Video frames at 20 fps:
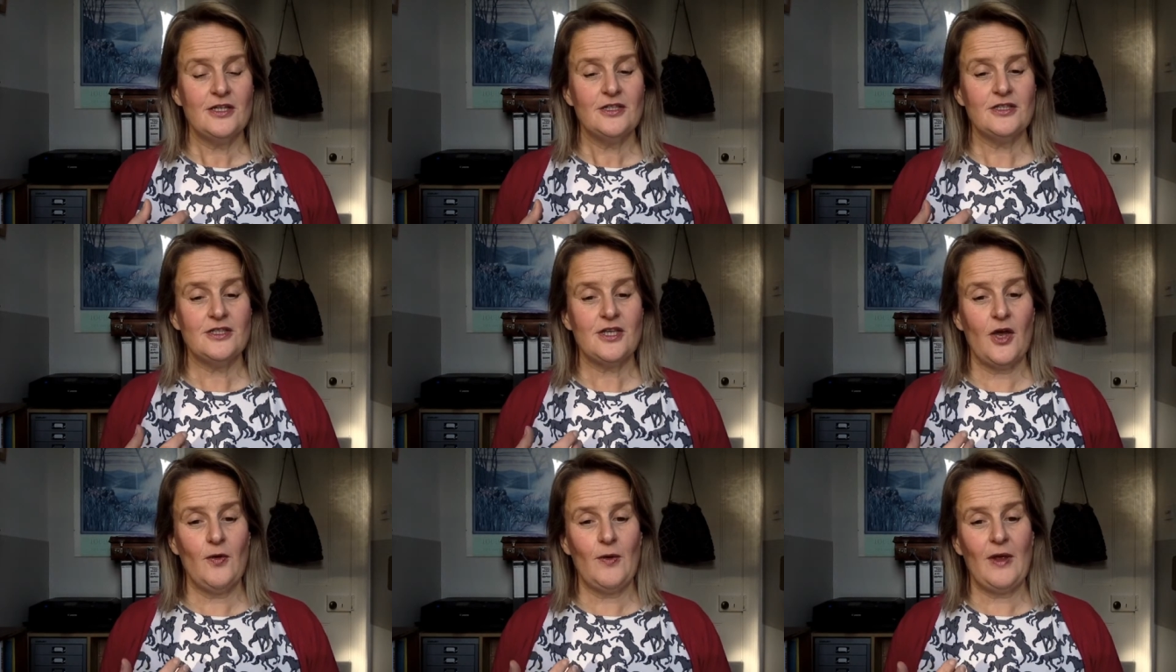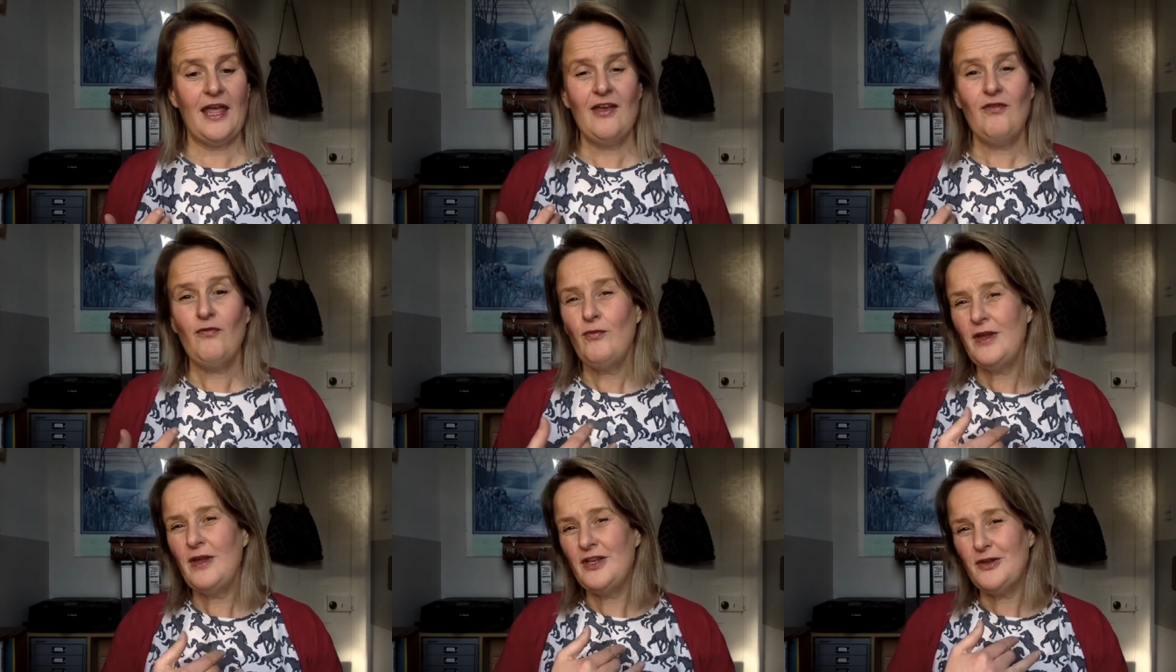So
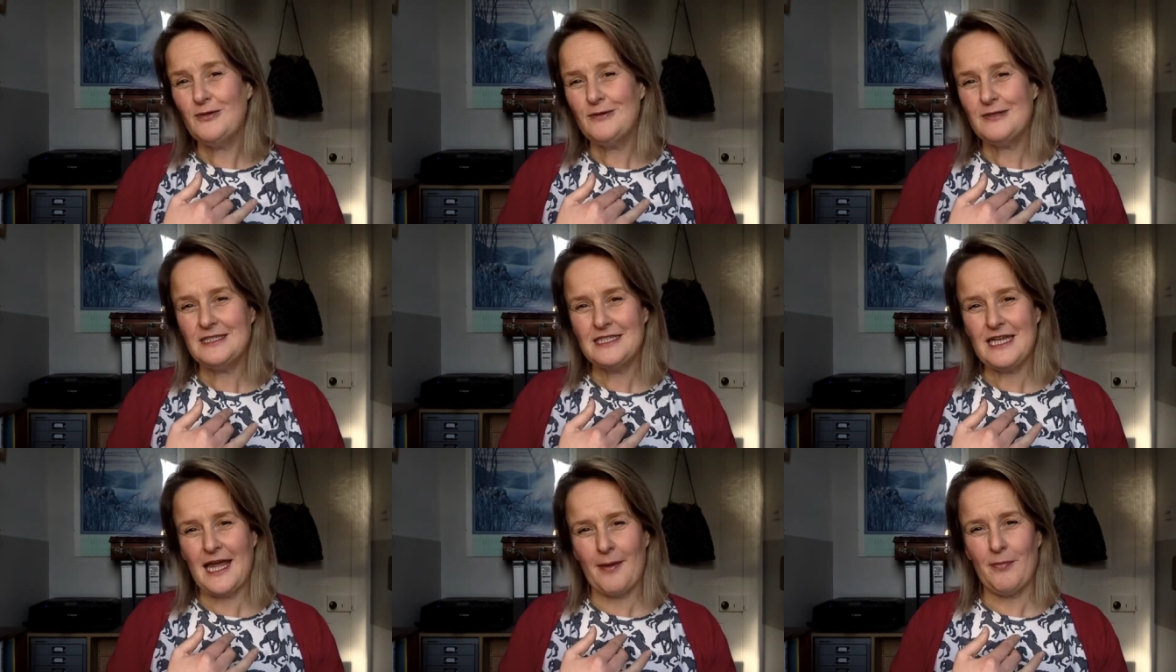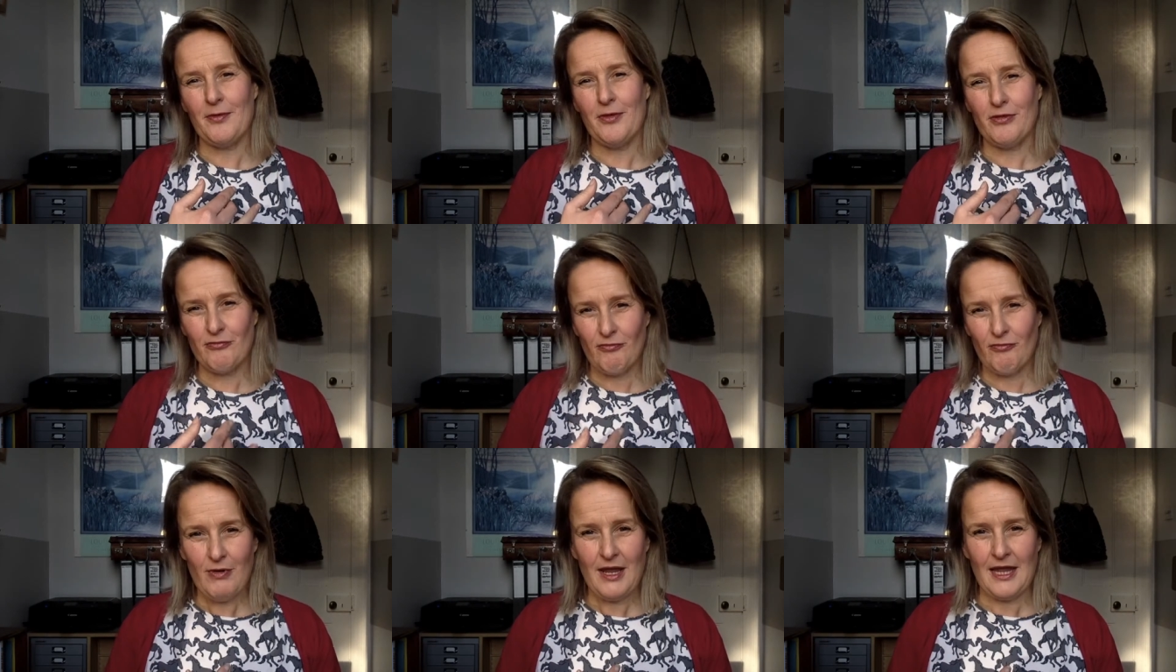if we do step
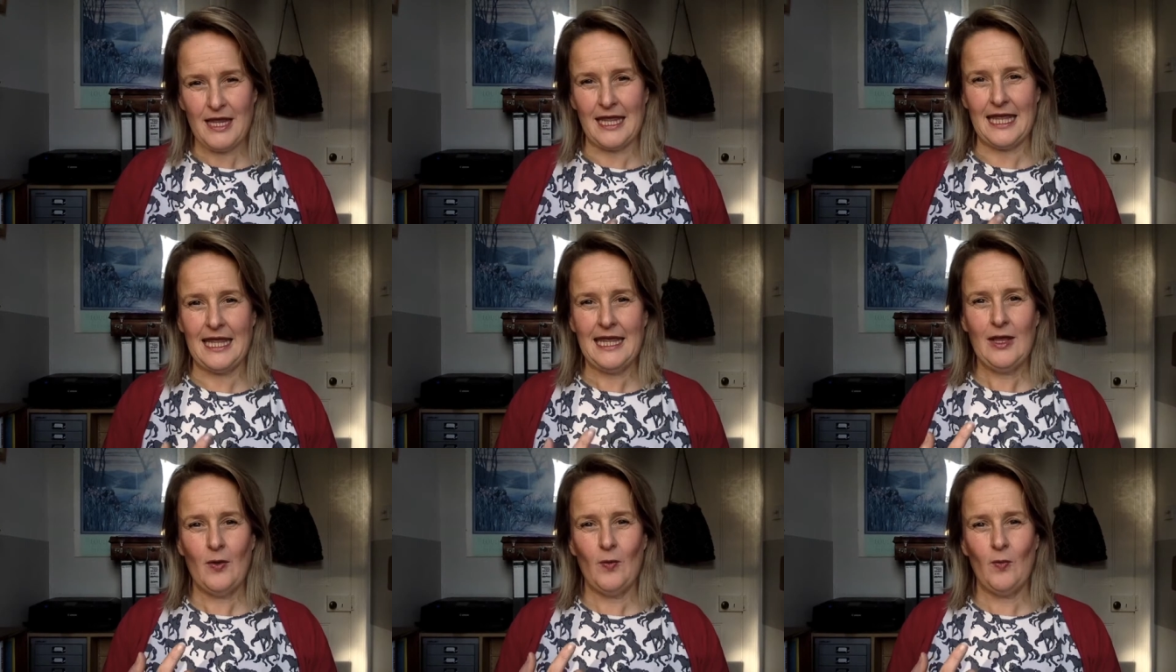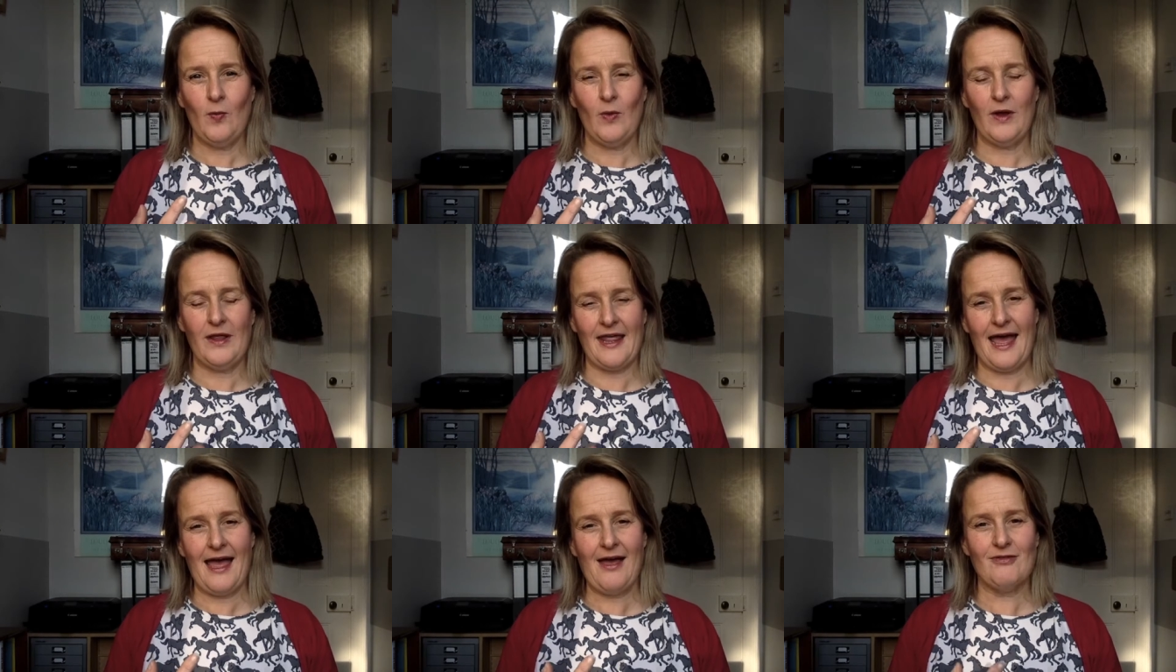three
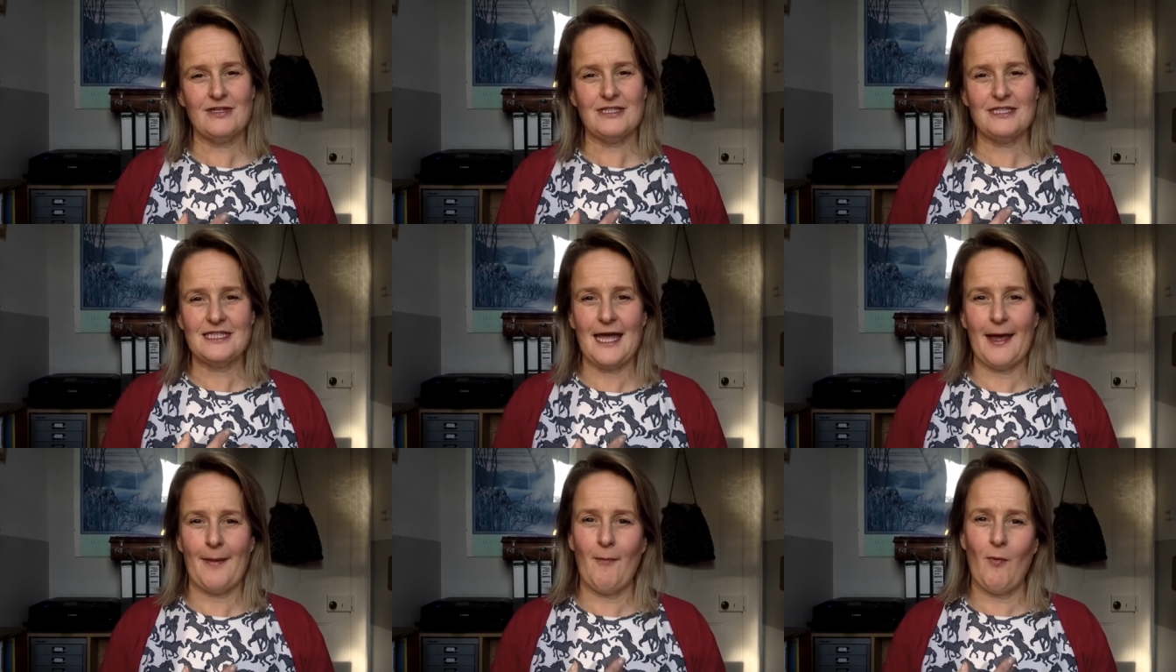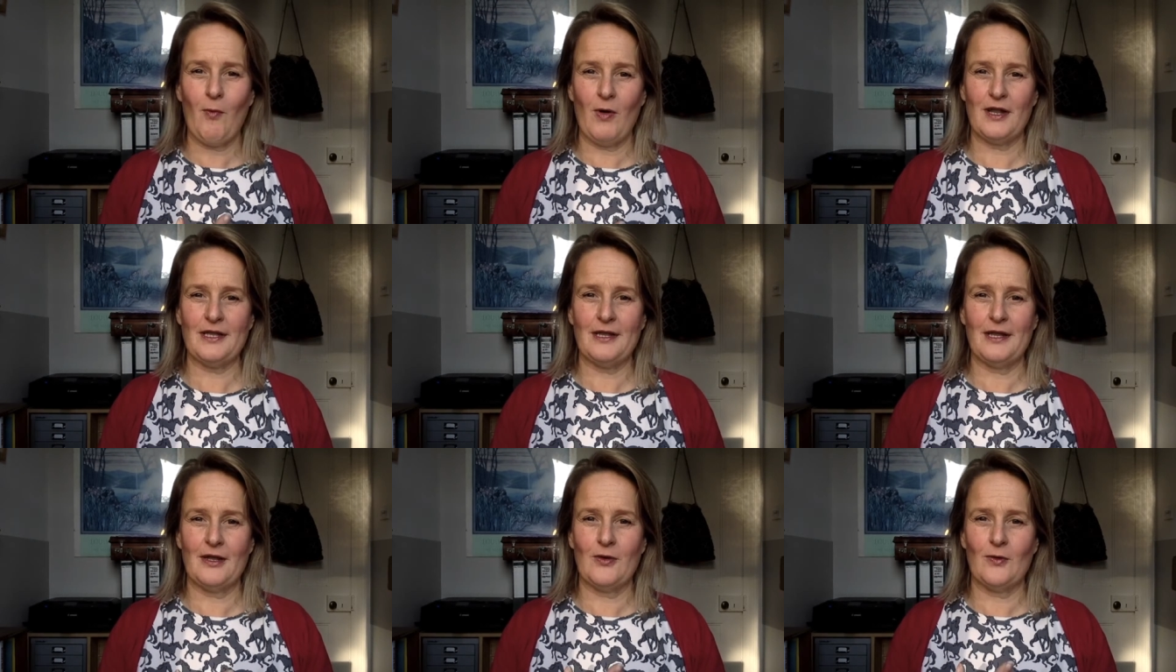without step
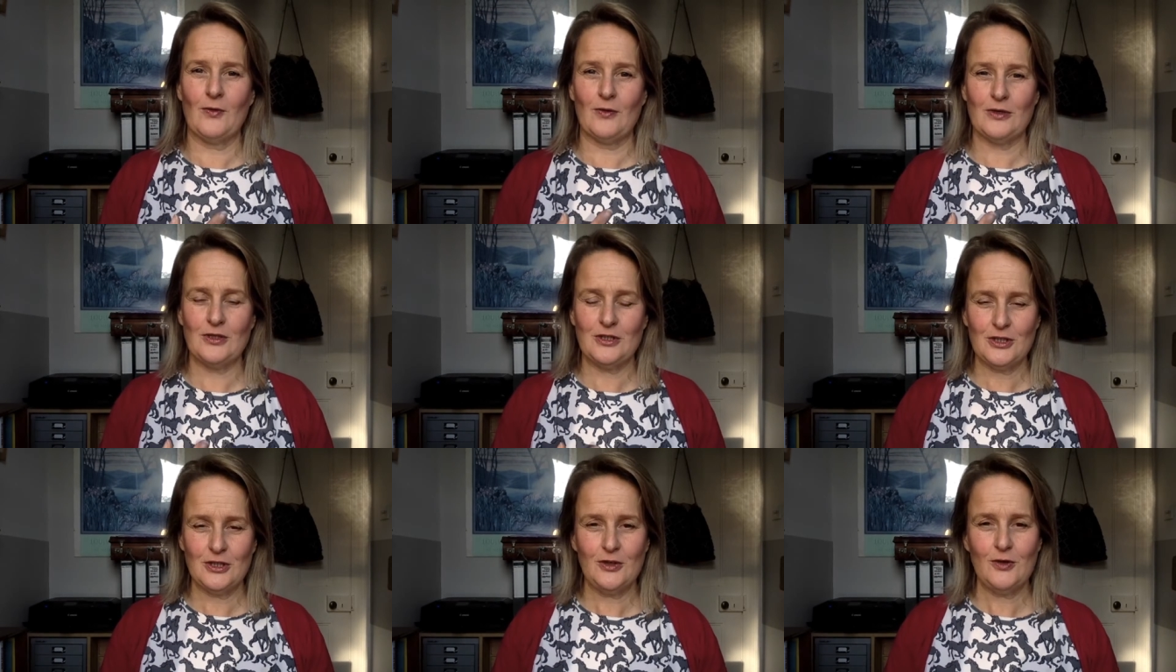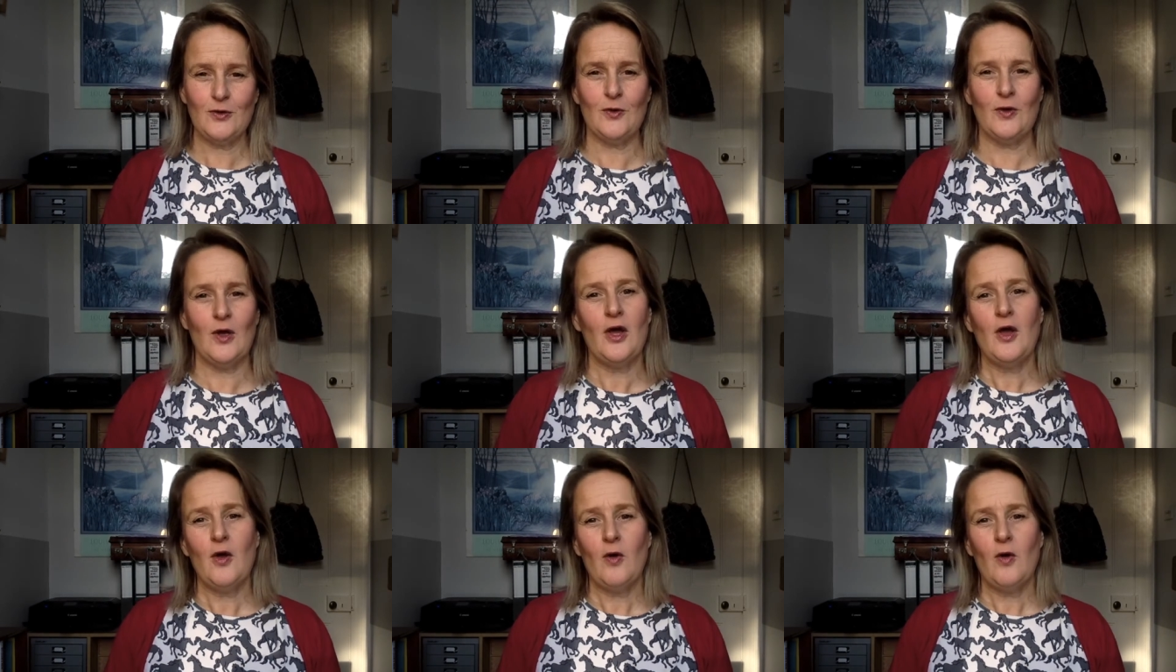one or two,